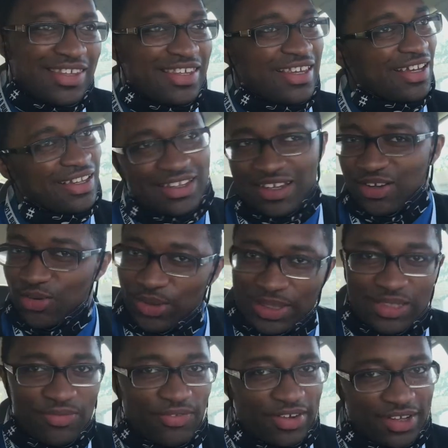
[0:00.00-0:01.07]
you're, you're quick
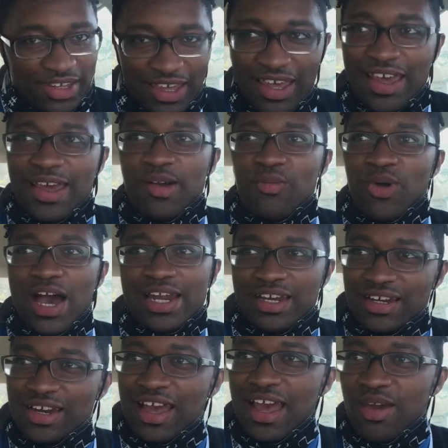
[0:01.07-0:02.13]
to forget. And why
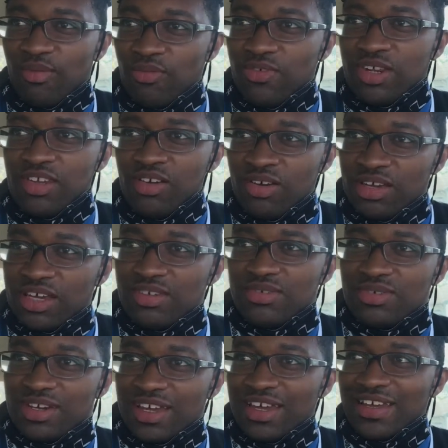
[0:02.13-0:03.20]
didn't I have a video
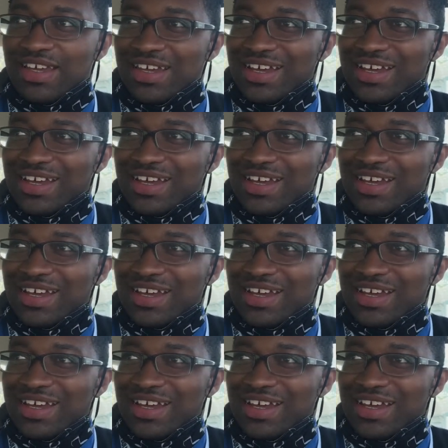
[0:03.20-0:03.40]
yesterday?